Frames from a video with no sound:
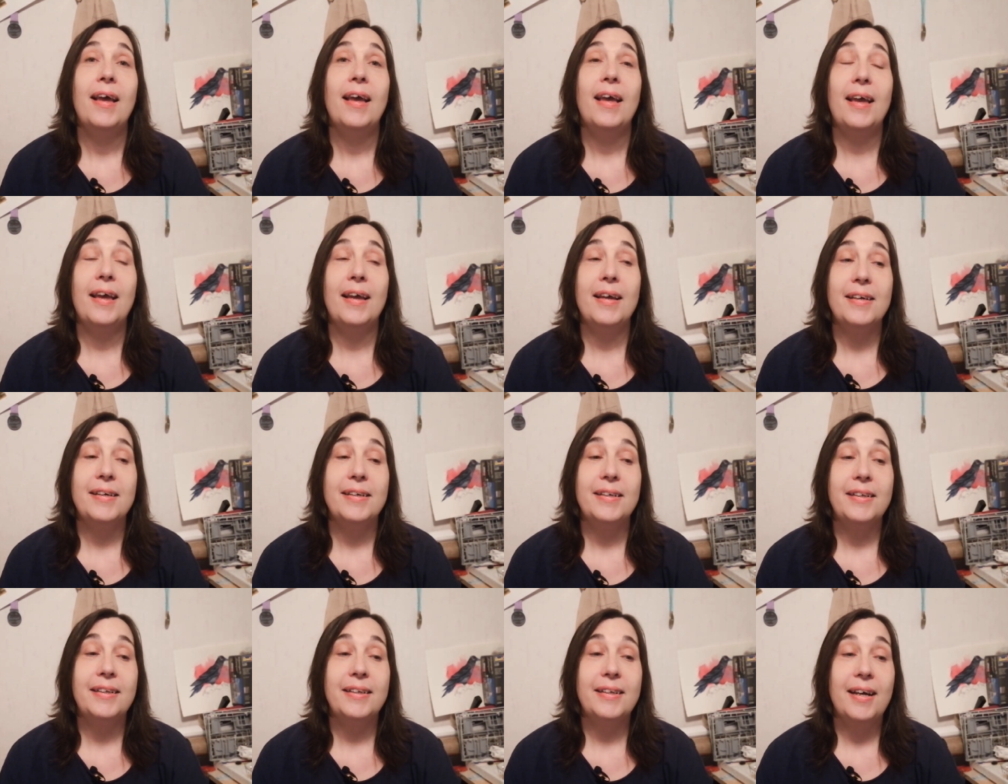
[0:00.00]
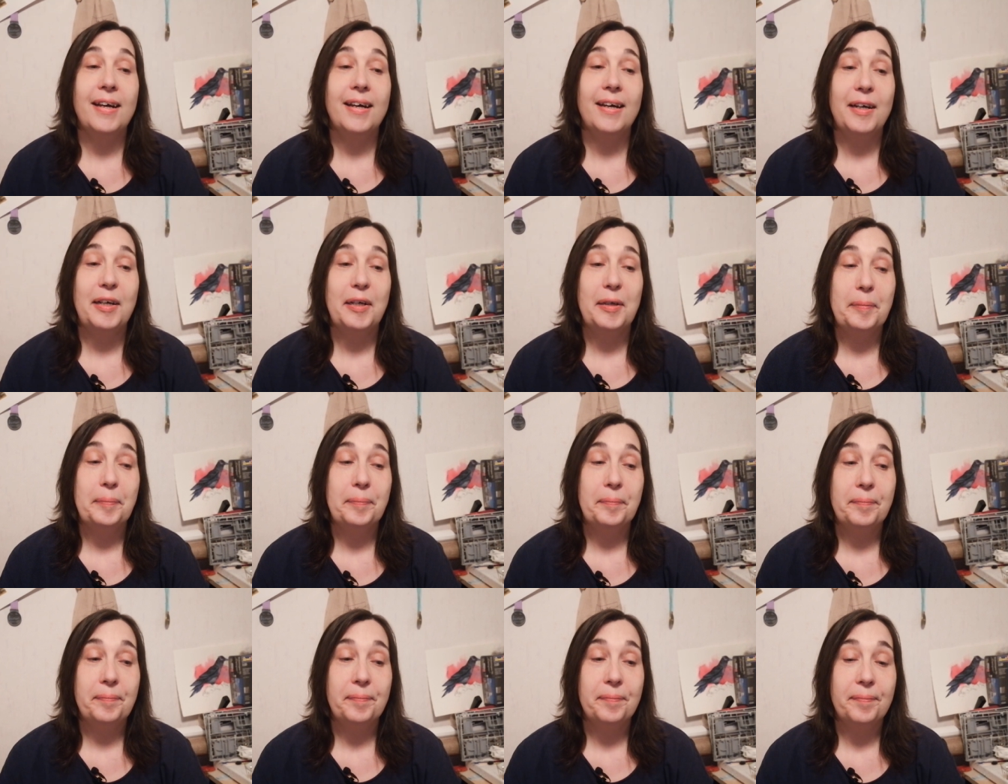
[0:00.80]
And I
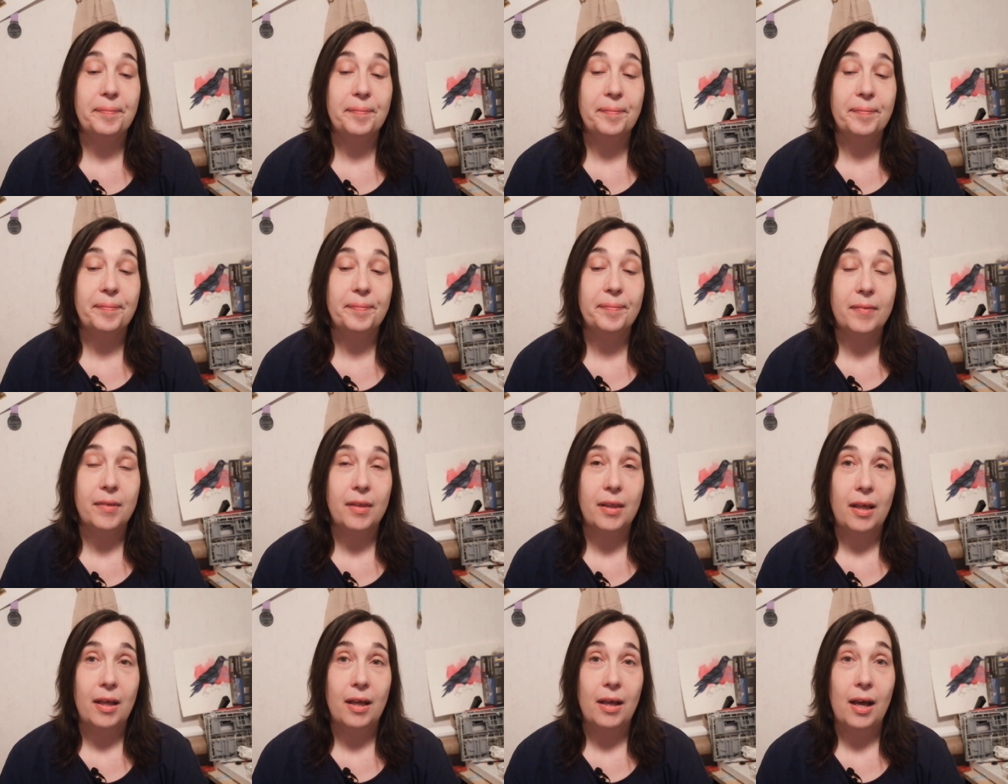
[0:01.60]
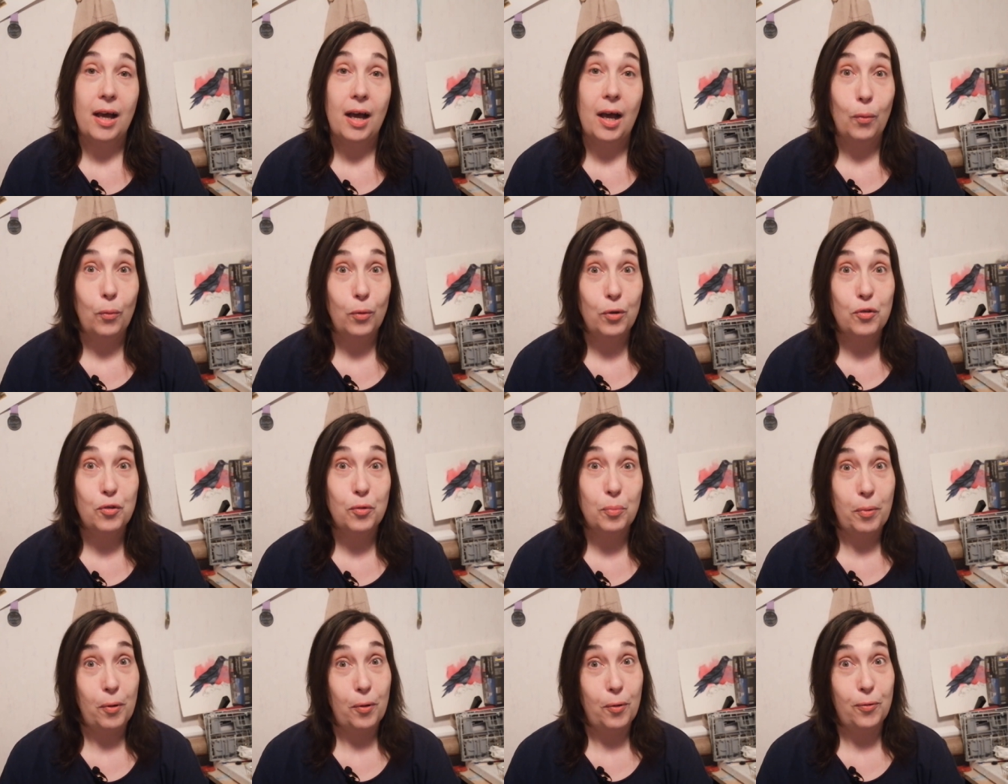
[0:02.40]
was
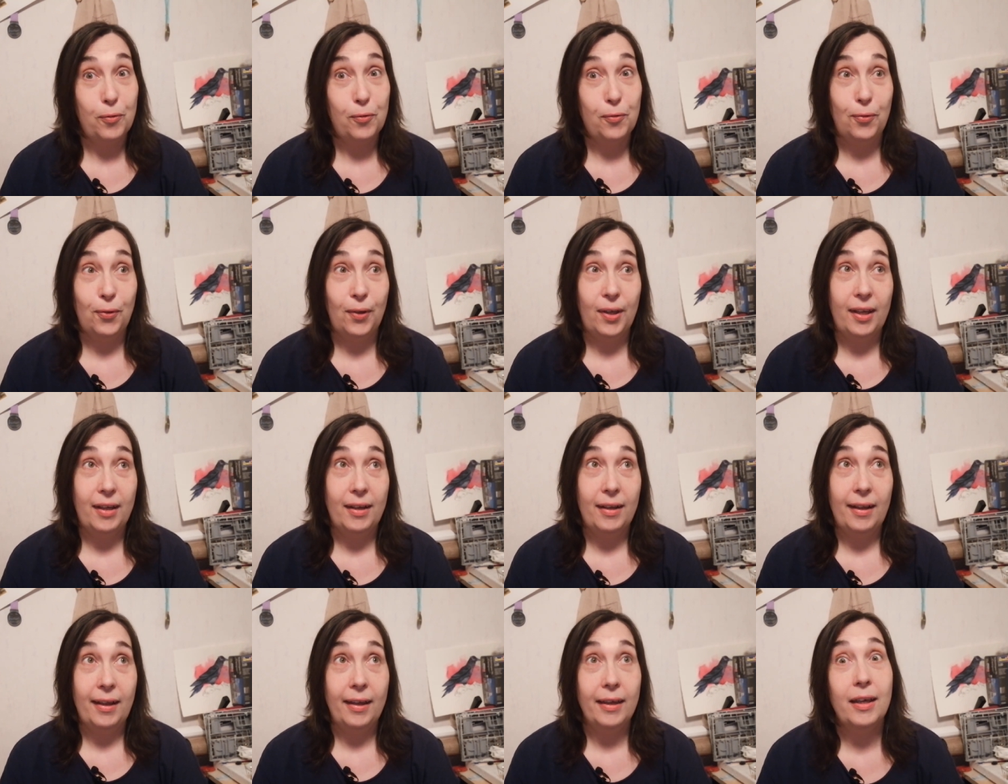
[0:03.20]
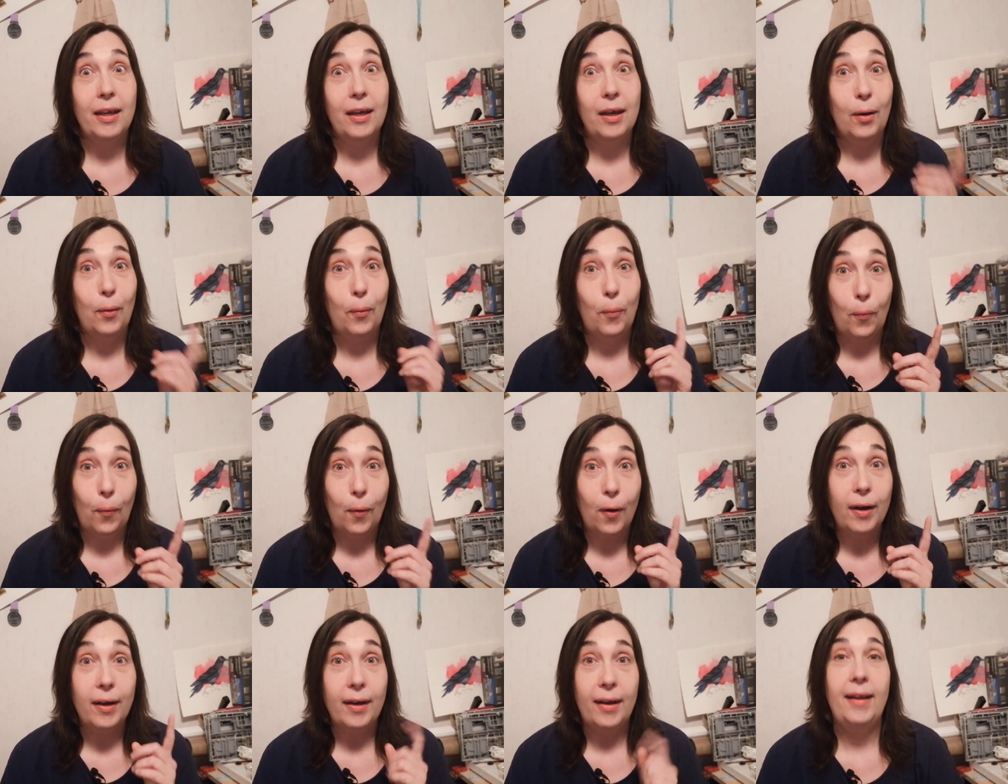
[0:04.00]
supposed to get like
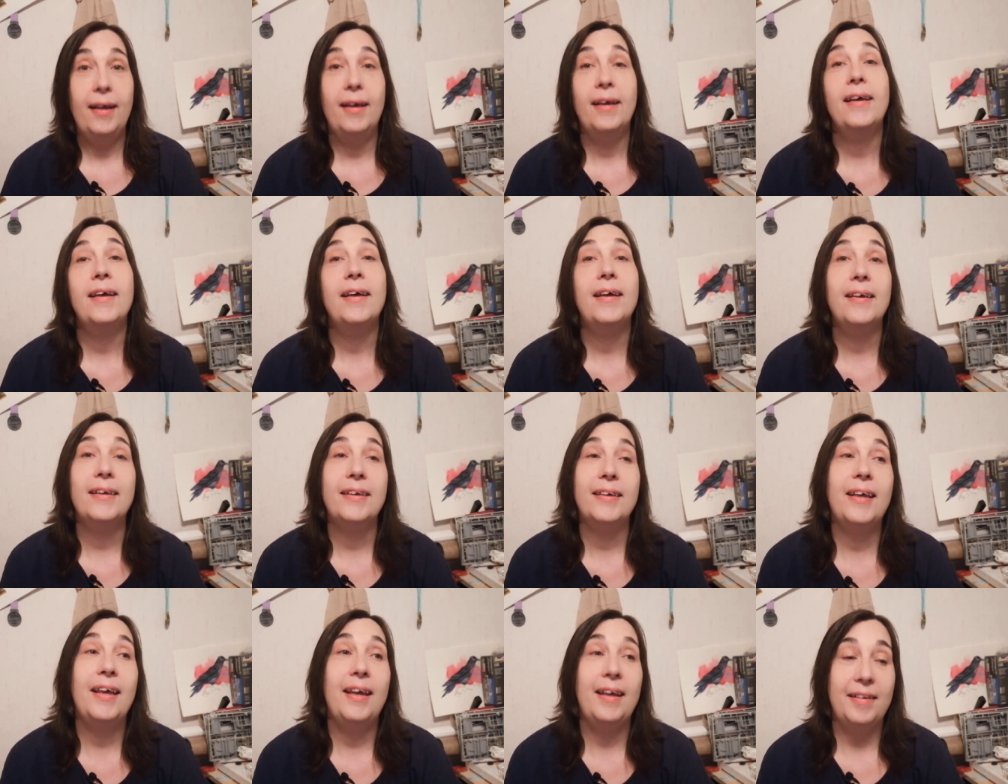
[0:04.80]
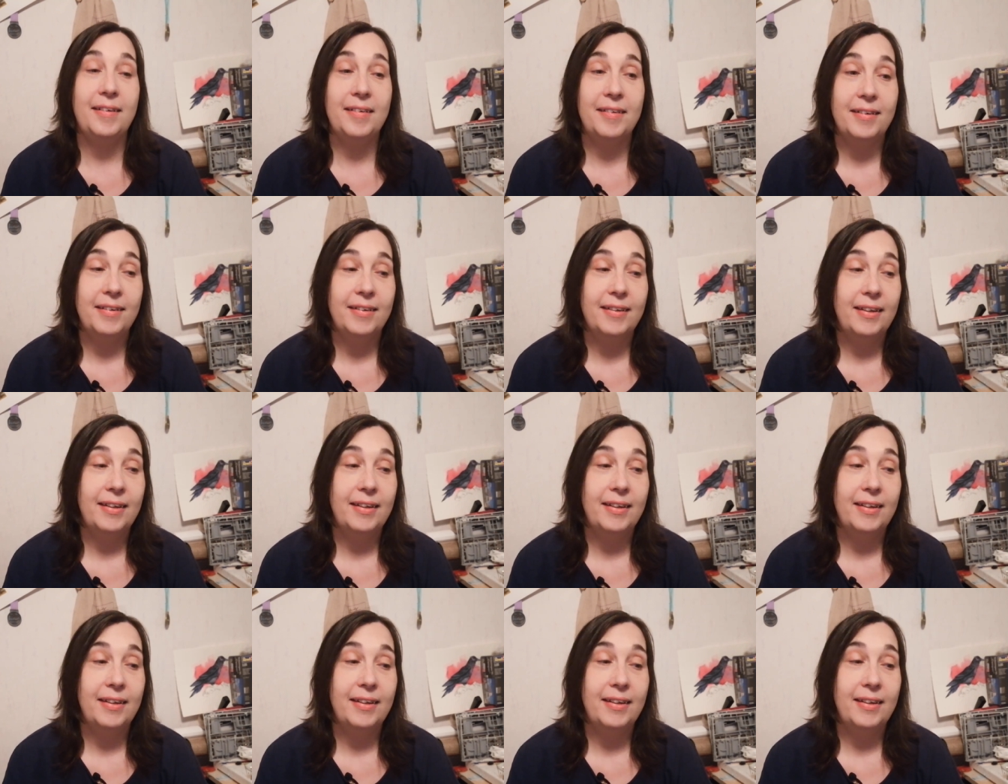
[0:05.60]
one kit,